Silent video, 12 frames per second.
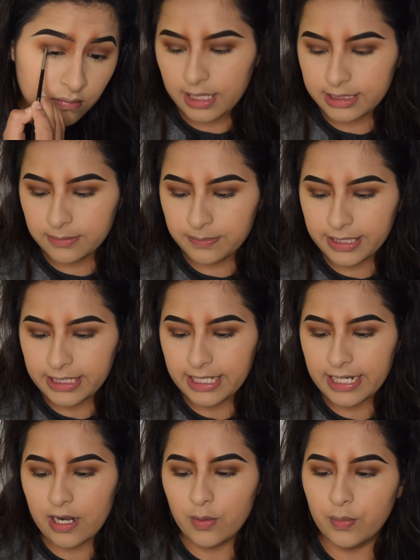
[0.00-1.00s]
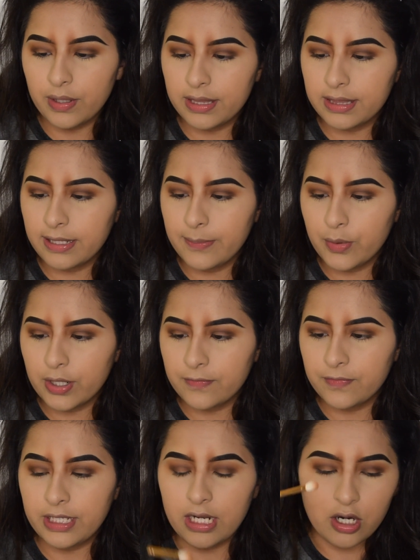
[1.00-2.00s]
And then blending it out with the
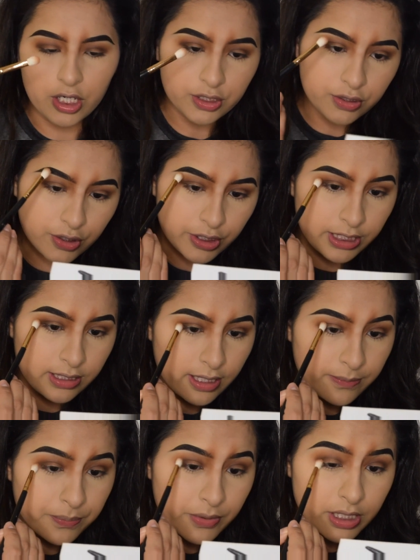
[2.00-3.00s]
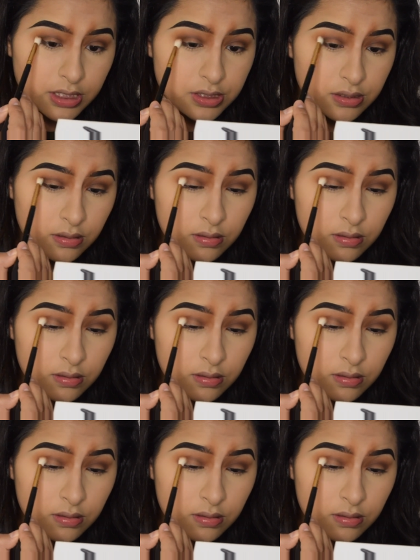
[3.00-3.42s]
Morphe R39 brush.